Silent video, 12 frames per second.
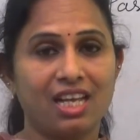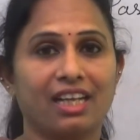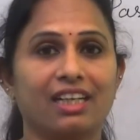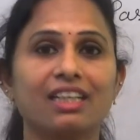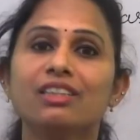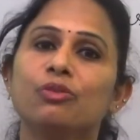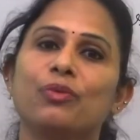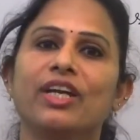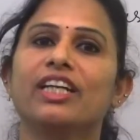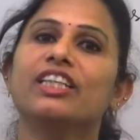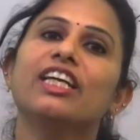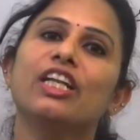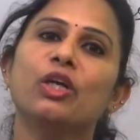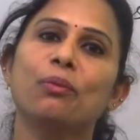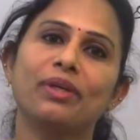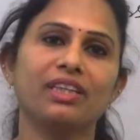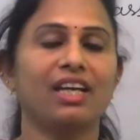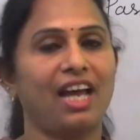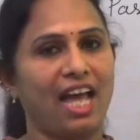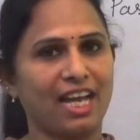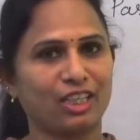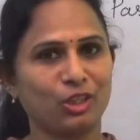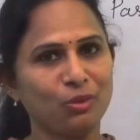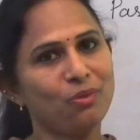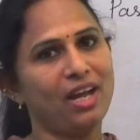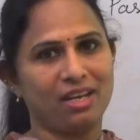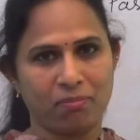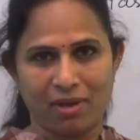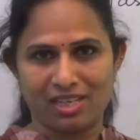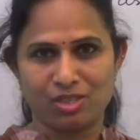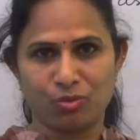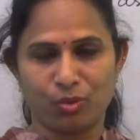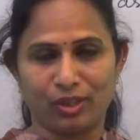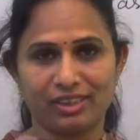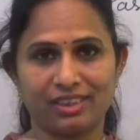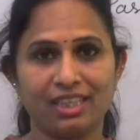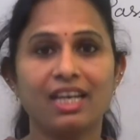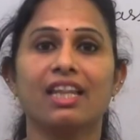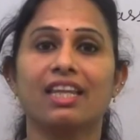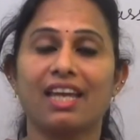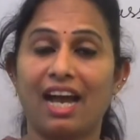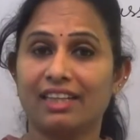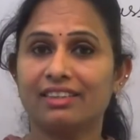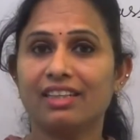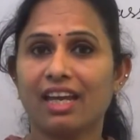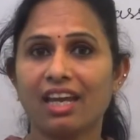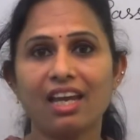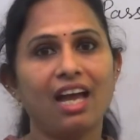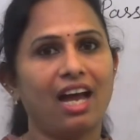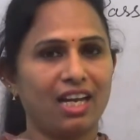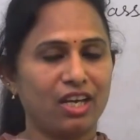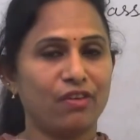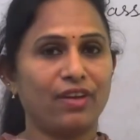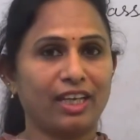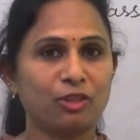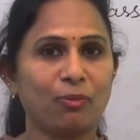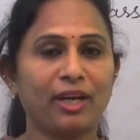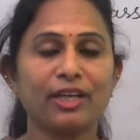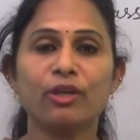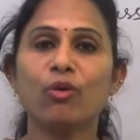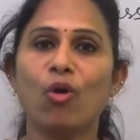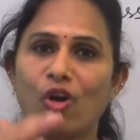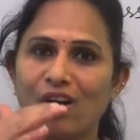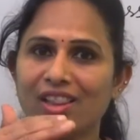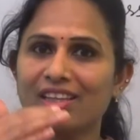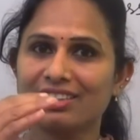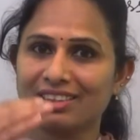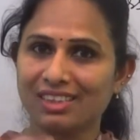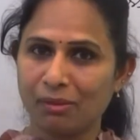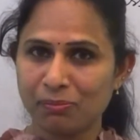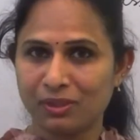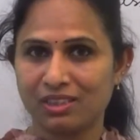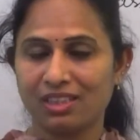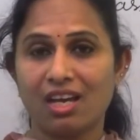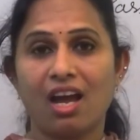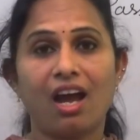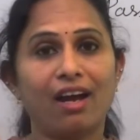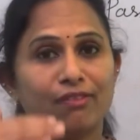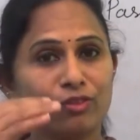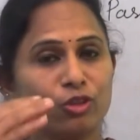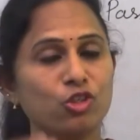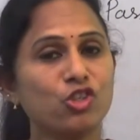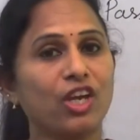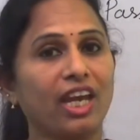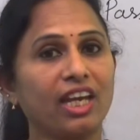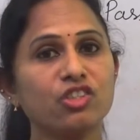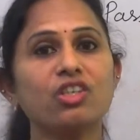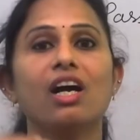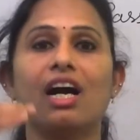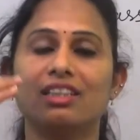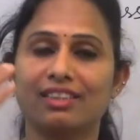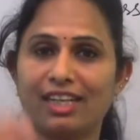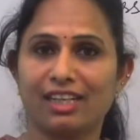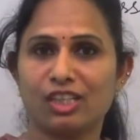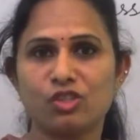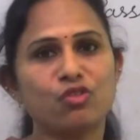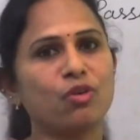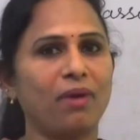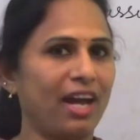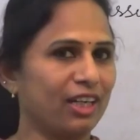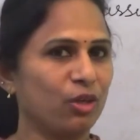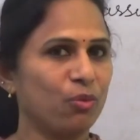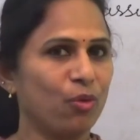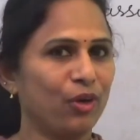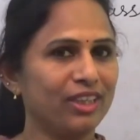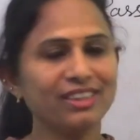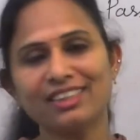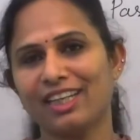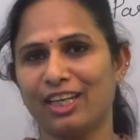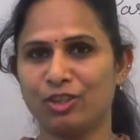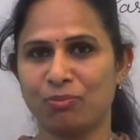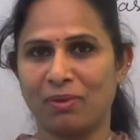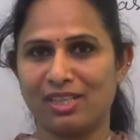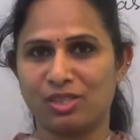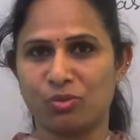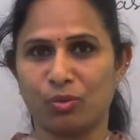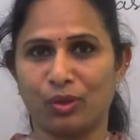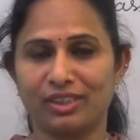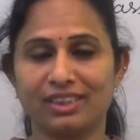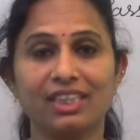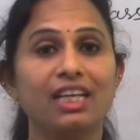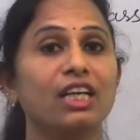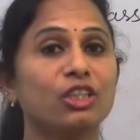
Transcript: That is, we are dealing with active and passive voice. The other day, I have explained you all the steps how to change a sentence from active voice into passive voice.